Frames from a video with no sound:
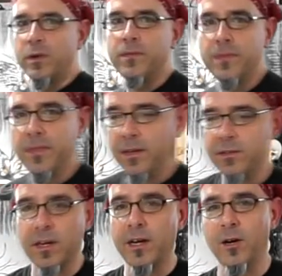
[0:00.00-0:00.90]
One of the
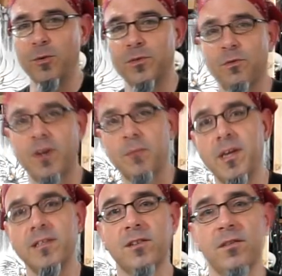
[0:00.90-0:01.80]
things that I always
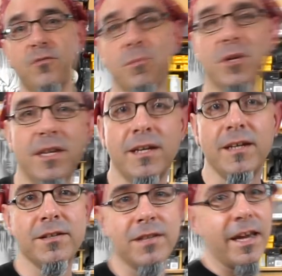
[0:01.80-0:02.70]
recommend to
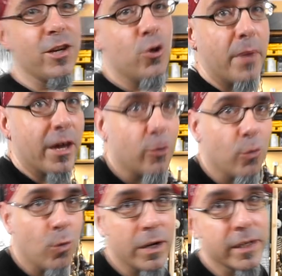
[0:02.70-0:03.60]
everybody is that no matter
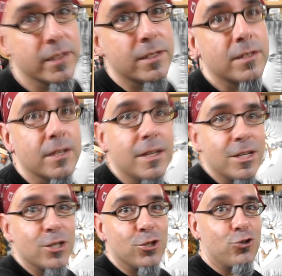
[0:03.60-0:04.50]
what,
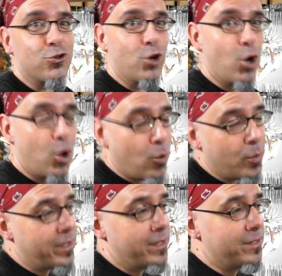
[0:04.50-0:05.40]
you should
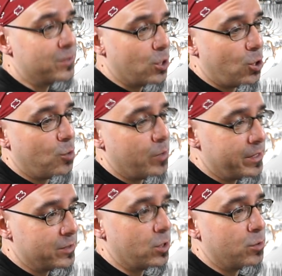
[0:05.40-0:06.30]
always,
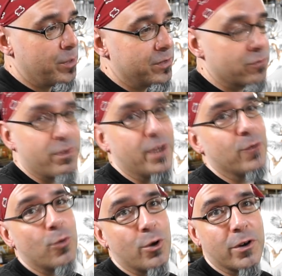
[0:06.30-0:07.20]
always, always
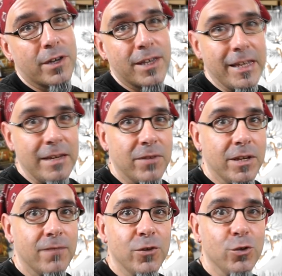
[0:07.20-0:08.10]
create work,
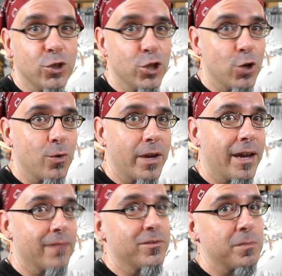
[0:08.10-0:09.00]
even if you don't
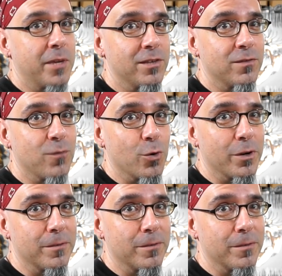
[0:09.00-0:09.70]
have space for